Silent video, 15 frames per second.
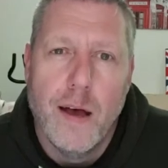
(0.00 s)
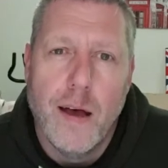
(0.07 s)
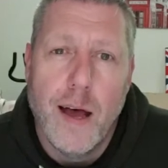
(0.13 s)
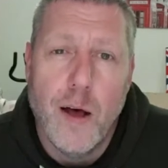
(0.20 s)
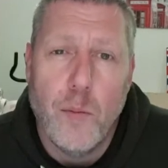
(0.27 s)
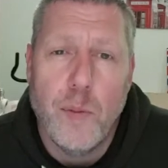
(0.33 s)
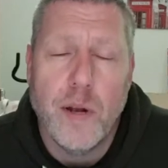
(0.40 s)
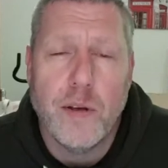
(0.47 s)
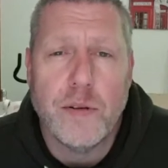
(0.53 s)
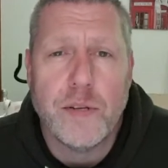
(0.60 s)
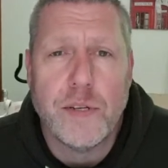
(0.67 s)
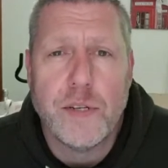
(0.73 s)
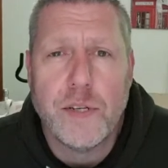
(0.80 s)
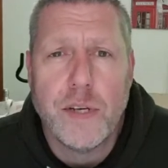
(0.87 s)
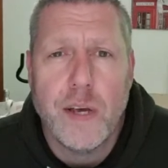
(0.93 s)
helping
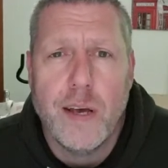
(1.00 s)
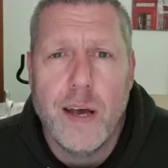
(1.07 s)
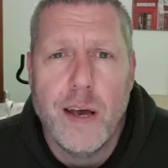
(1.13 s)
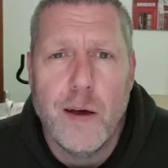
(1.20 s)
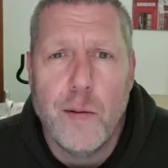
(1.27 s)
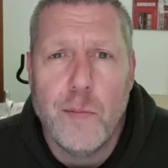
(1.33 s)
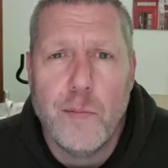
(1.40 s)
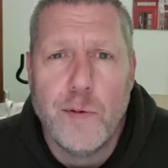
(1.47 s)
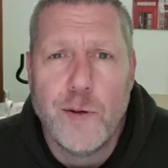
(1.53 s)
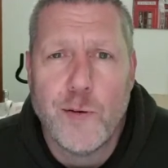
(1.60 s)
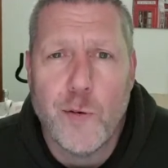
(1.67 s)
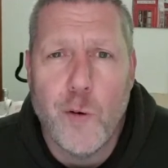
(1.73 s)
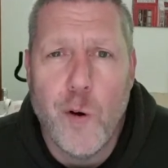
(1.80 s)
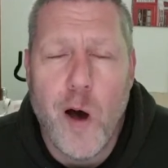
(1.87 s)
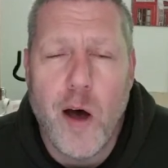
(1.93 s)
us
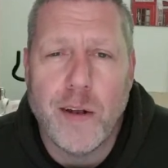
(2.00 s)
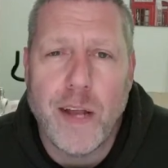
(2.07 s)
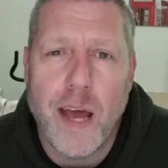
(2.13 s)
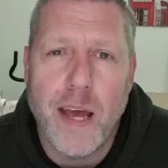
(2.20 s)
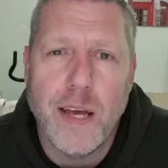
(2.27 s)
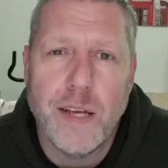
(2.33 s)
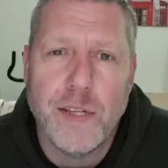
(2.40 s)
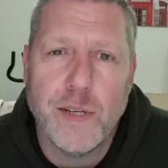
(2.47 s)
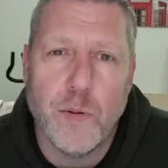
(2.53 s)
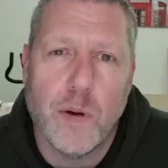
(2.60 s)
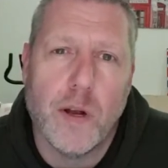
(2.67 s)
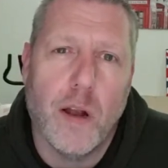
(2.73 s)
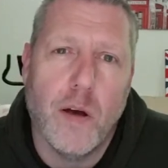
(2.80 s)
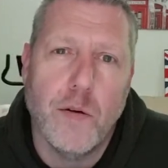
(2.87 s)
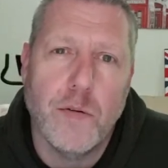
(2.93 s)
draw our day to a
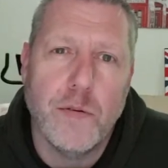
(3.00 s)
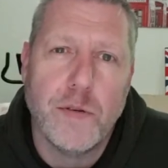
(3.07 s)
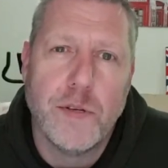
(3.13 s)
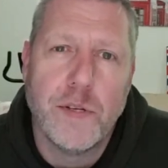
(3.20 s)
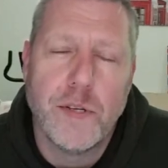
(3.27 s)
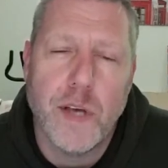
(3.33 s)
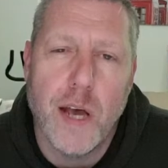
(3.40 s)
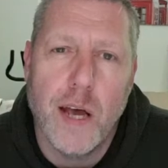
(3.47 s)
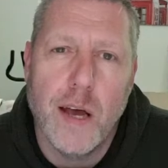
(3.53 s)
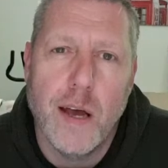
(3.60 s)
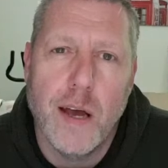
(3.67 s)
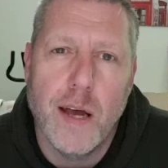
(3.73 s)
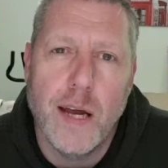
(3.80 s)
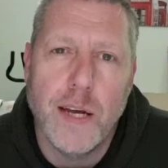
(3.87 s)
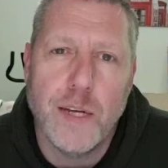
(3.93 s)
close
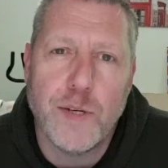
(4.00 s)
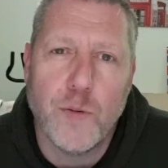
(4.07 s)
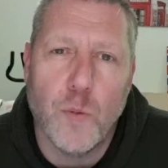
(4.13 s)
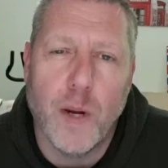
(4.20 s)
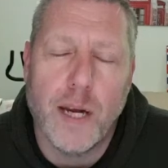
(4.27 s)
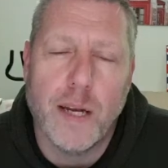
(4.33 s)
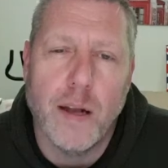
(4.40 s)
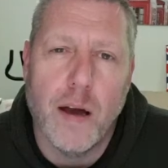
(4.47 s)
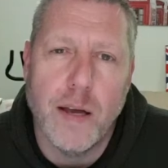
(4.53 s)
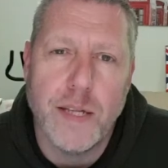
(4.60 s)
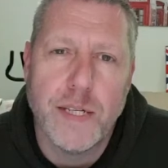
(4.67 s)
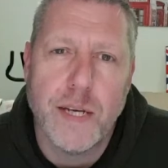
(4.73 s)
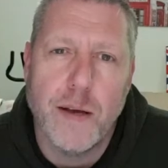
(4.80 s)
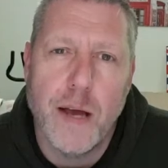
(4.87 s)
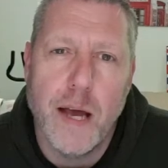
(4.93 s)
each
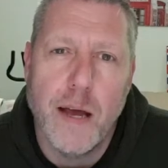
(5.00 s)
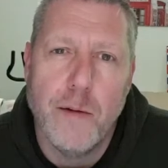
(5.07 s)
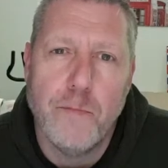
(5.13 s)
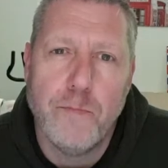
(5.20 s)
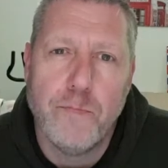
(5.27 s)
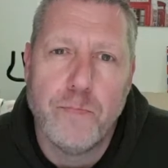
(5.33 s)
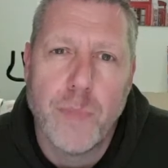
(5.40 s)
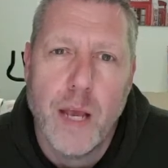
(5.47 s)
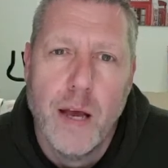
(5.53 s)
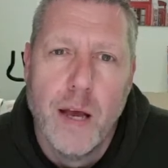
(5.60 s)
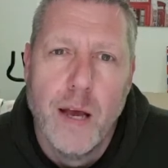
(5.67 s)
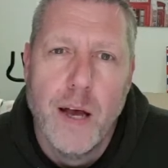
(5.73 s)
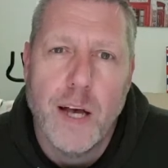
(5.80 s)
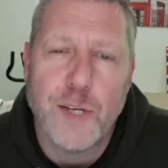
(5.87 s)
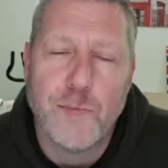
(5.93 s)
weeknight
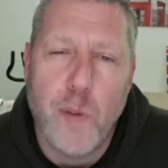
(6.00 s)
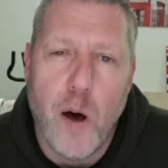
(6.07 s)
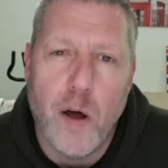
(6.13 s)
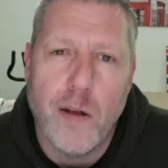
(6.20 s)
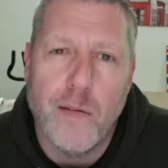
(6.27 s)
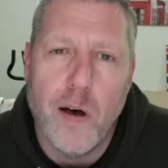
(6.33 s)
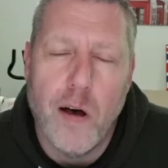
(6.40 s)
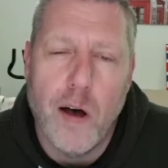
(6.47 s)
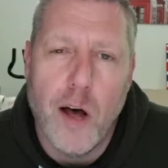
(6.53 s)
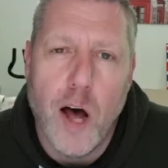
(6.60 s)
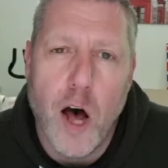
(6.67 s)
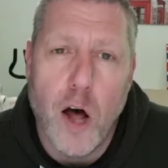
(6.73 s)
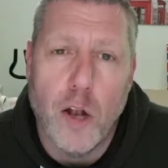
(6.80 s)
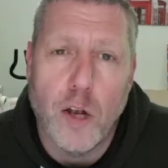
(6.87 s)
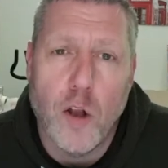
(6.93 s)
as part of
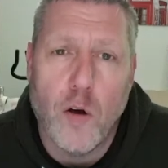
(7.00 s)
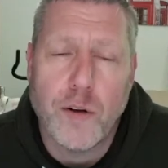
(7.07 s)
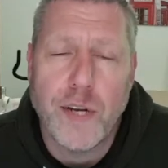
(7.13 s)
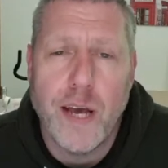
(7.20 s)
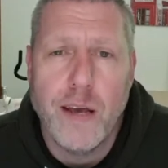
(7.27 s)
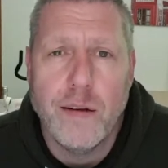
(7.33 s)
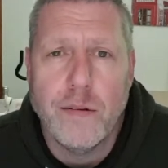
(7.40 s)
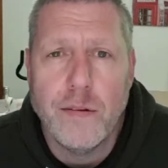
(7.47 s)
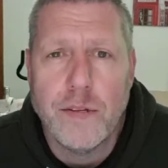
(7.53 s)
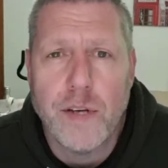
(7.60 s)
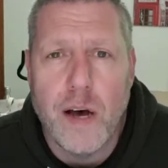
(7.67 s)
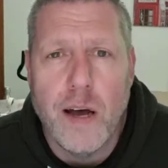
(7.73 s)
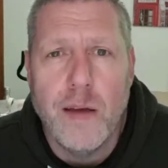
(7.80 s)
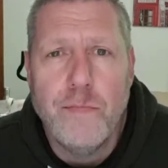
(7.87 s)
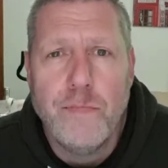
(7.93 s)
our lockdown
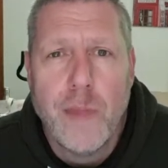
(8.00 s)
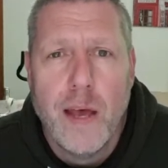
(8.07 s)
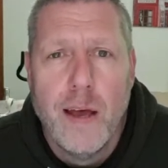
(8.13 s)
time